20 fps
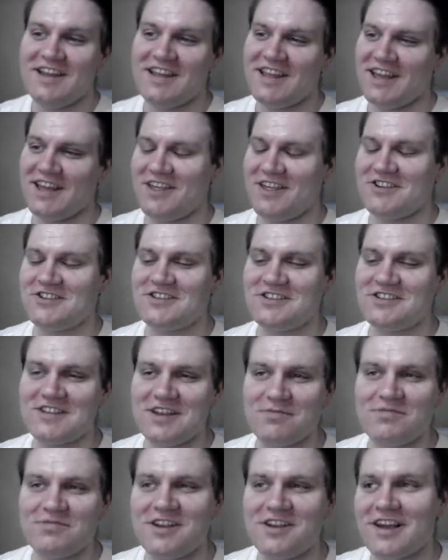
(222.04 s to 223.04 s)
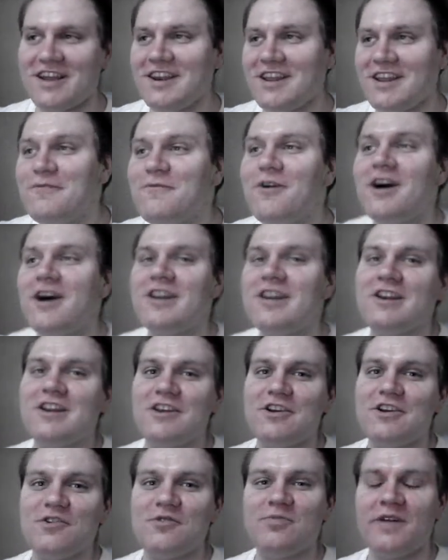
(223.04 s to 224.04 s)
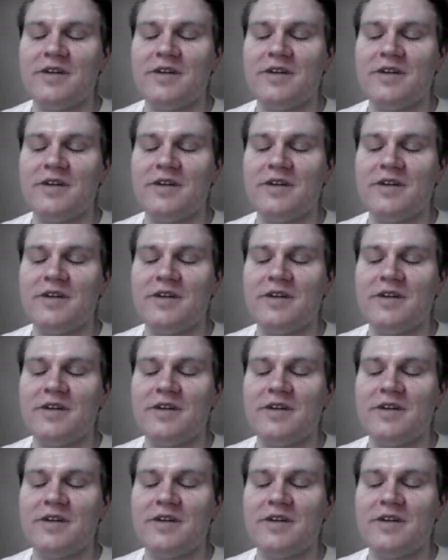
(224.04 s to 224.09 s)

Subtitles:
Now, this is something I didn't want to do,